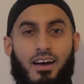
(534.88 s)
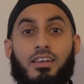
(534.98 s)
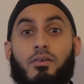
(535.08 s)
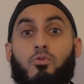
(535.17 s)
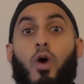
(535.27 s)

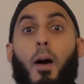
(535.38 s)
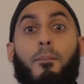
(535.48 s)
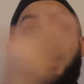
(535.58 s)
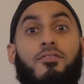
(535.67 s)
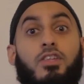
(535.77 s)
Allah will
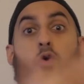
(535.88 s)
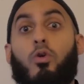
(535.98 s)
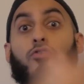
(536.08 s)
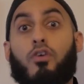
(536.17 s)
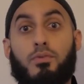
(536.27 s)
uplift it
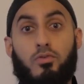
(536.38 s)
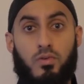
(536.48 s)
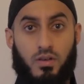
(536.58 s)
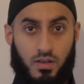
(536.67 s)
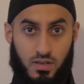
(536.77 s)
all from you.
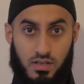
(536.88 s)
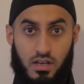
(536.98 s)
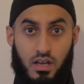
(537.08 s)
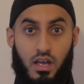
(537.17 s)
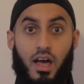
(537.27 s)

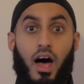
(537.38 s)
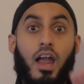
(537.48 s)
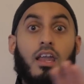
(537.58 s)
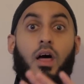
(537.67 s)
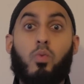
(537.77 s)

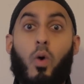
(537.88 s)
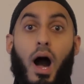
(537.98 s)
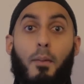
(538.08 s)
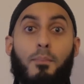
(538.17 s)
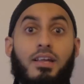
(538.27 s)
Allah will
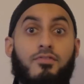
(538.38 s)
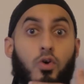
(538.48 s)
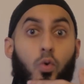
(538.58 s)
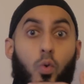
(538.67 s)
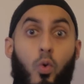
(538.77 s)
uplift
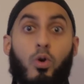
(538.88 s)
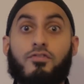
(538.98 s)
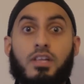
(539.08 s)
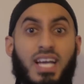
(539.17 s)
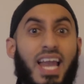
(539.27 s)
all
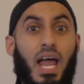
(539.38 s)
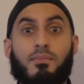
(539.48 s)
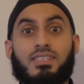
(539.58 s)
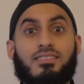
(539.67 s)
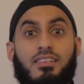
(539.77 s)
of the
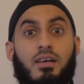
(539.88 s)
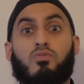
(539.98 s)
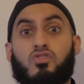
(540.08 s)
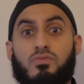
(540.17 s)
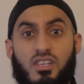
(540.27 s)
calamities that the
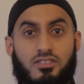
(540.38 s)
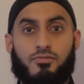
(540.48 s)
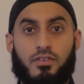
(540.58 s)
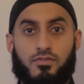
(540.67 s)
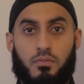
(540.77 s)
Muslims are
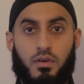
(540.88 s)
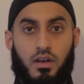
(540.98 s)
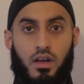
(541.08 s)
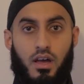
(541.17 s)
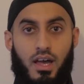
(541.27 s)
suffering from.
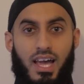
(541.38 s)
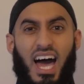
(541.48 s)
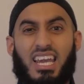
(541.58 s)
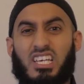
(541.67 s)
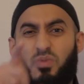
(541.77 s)

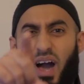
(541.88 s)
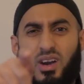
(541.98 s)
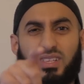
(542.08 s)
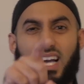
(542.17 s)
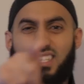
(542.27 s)
Allah subhanahu
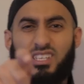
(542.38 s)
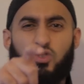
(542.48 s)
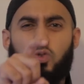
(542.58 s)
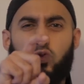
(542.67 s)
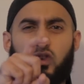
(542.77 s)
wa ta'ala said in
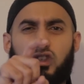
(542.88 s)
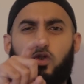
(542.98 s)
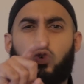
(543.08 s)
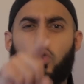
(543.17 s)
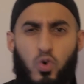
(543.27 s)
Surah
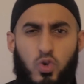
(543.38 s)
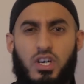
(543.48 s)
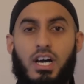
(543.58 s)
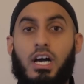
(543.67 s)
An-Nur,